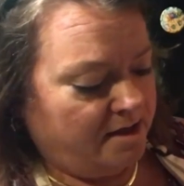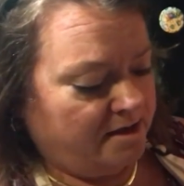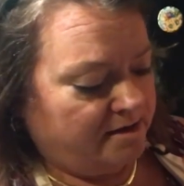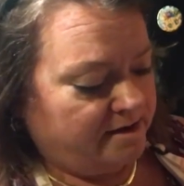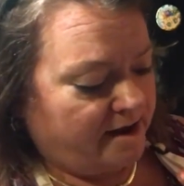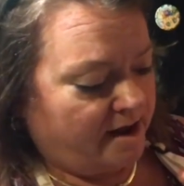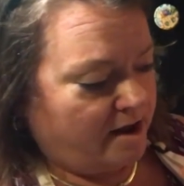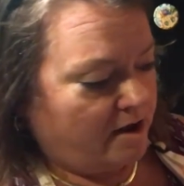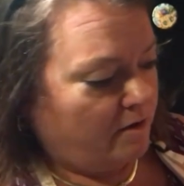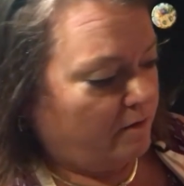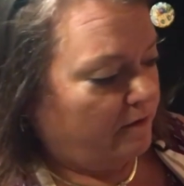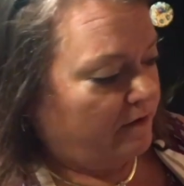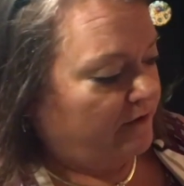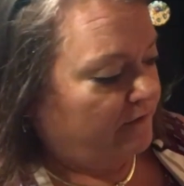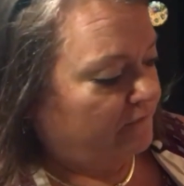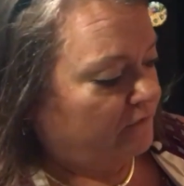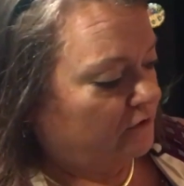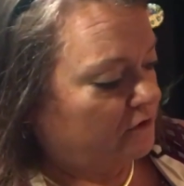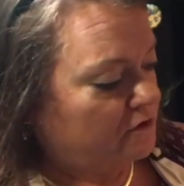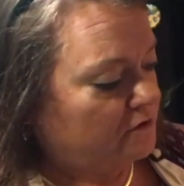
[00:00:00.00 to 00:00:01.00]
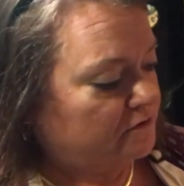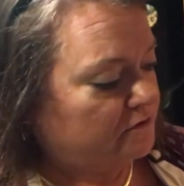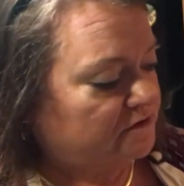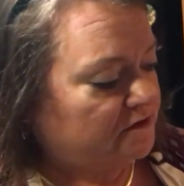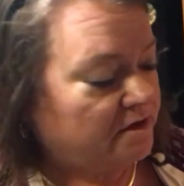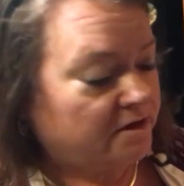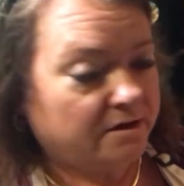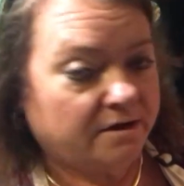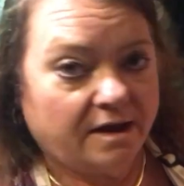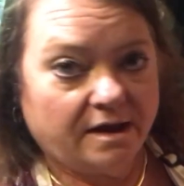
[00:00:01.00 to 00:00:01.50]
Now, if you're
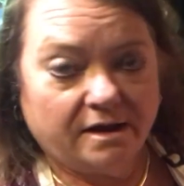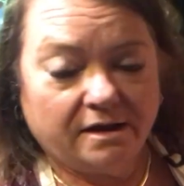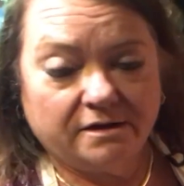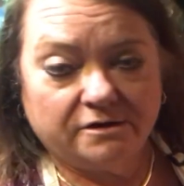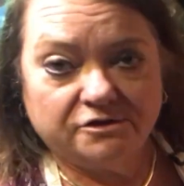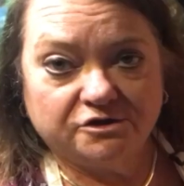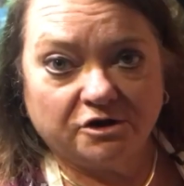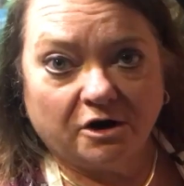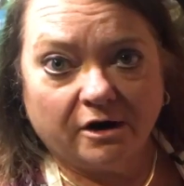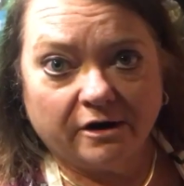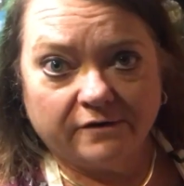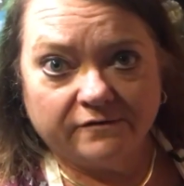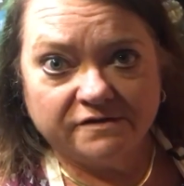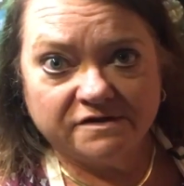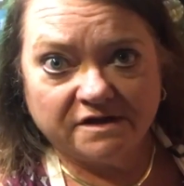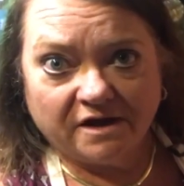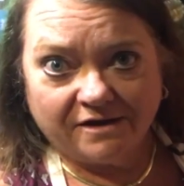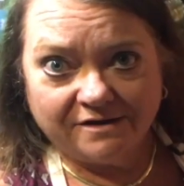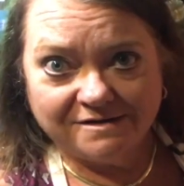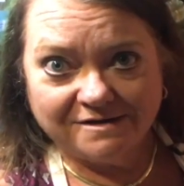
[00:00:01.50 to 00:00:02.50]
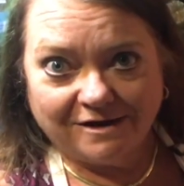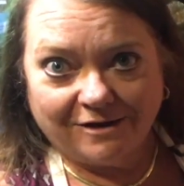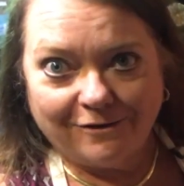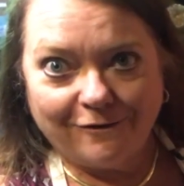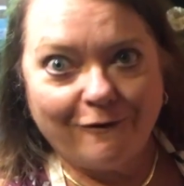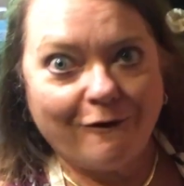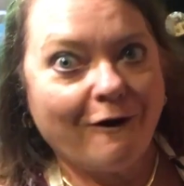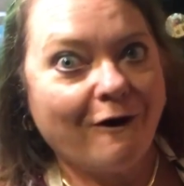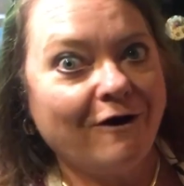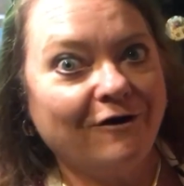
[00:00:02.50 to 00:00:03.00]
using a jar of salsa,
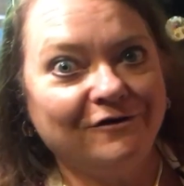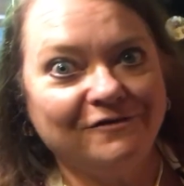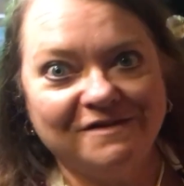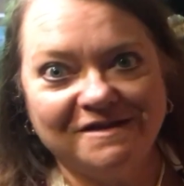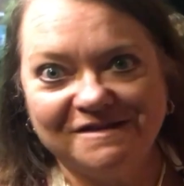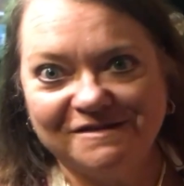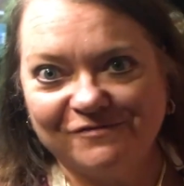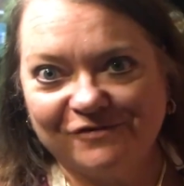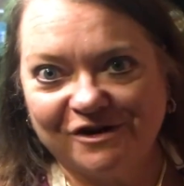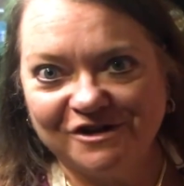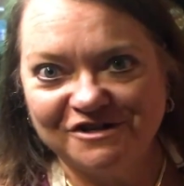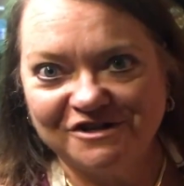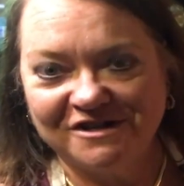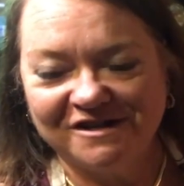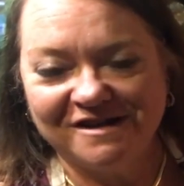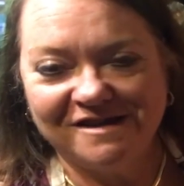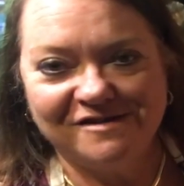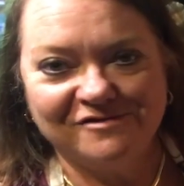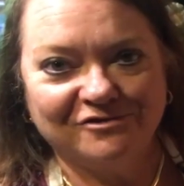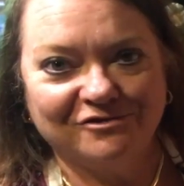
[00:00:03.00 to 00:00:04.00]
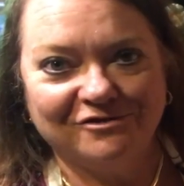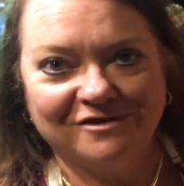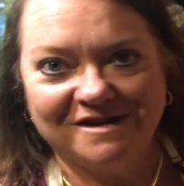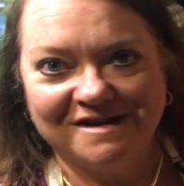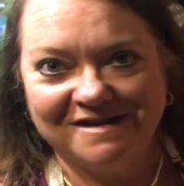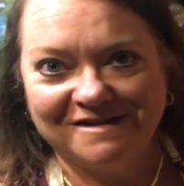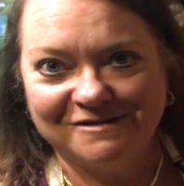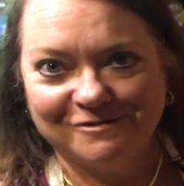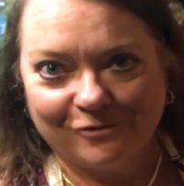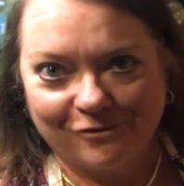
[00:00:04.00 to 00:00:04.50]
all of these fresh
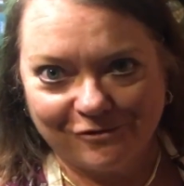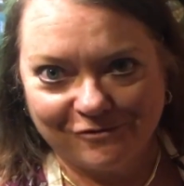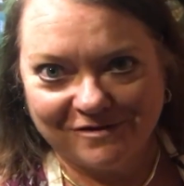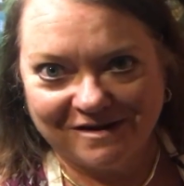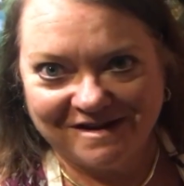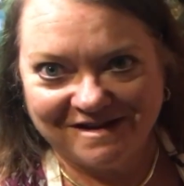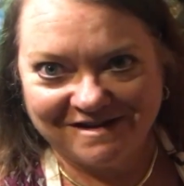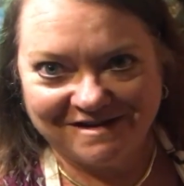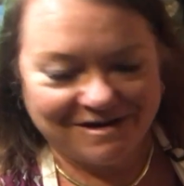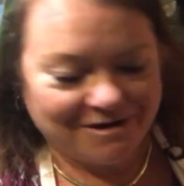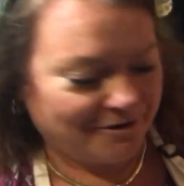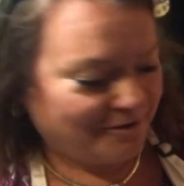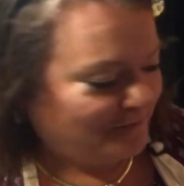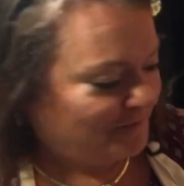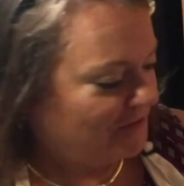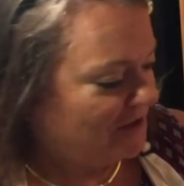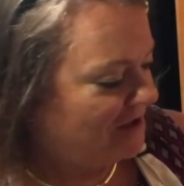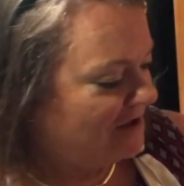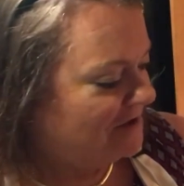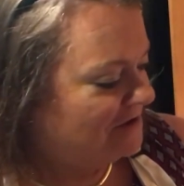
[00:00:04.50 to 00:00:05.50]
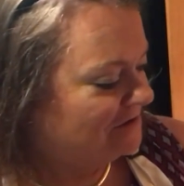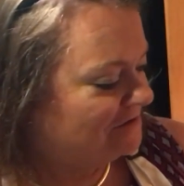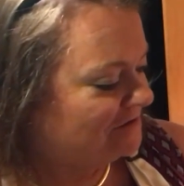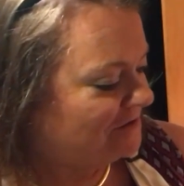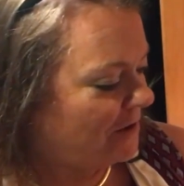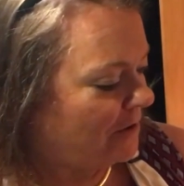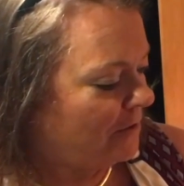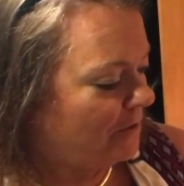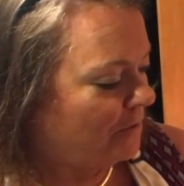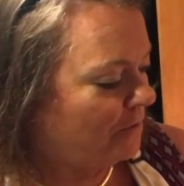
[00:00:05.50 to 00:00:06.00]
ingredients are already in here.
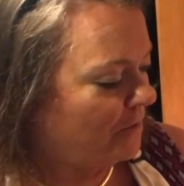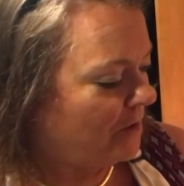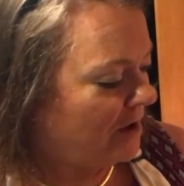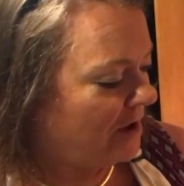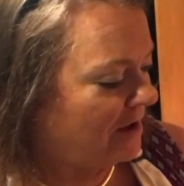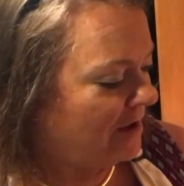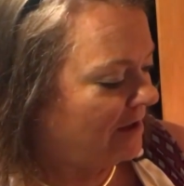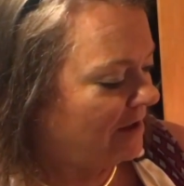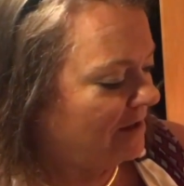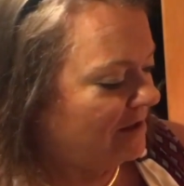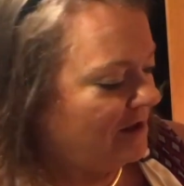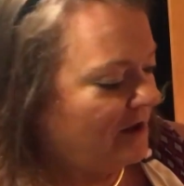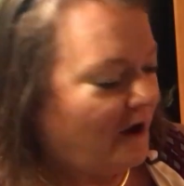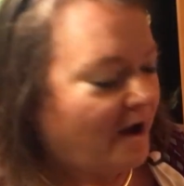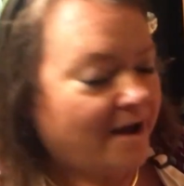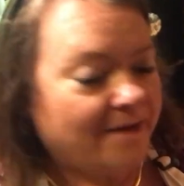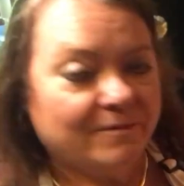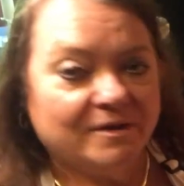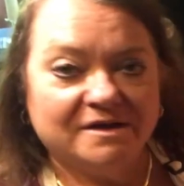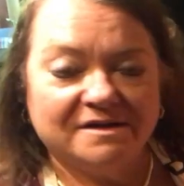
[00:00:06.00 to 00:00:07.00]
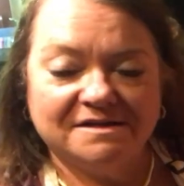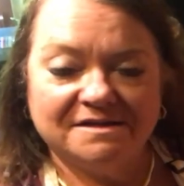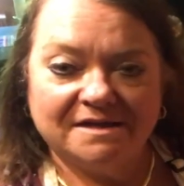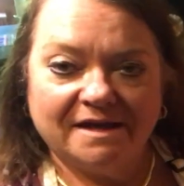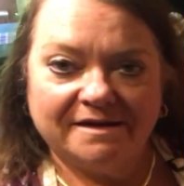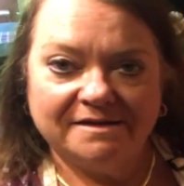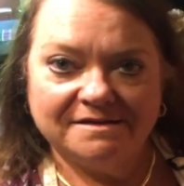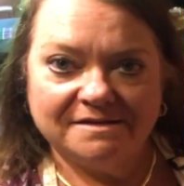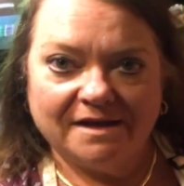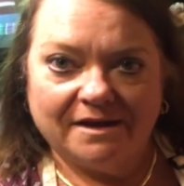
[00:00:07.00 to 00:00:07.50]
So I'm going to
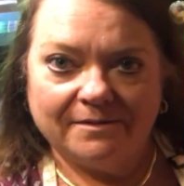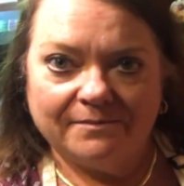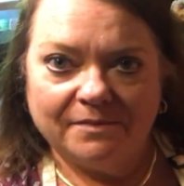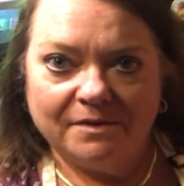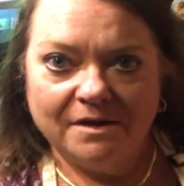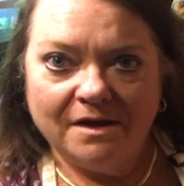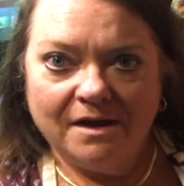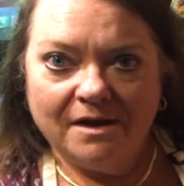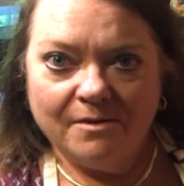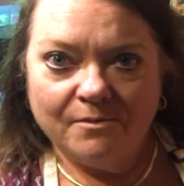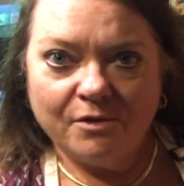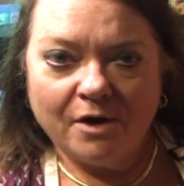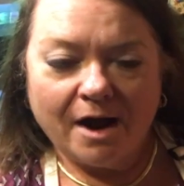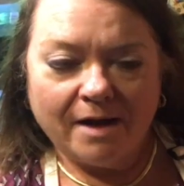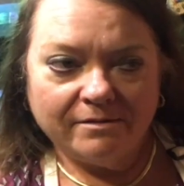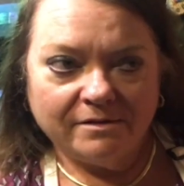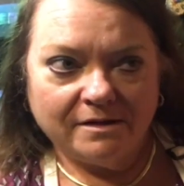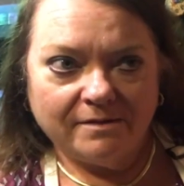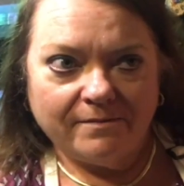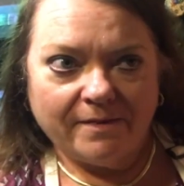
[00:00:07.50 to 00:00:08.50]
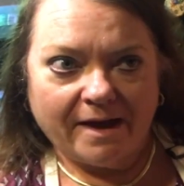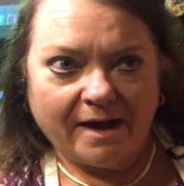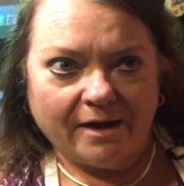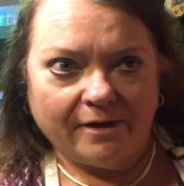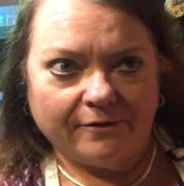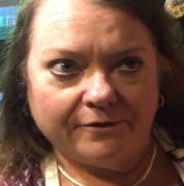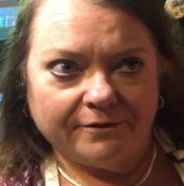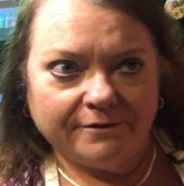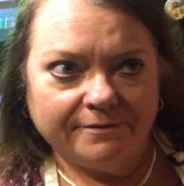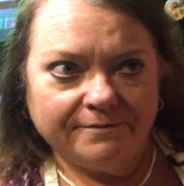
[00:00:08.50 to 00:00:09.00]
slice up probably
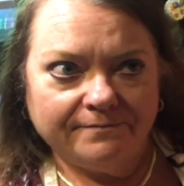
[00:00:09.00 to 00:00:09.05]
about